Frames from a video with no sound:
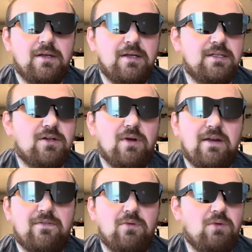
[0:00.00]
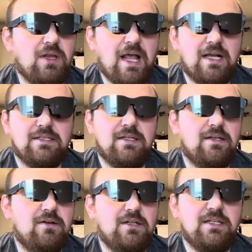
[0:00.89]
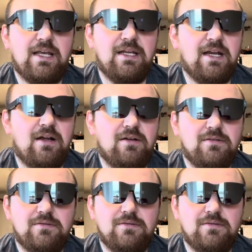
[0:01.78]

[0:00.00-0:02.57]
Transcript: It's great for relaxing or just hanging out.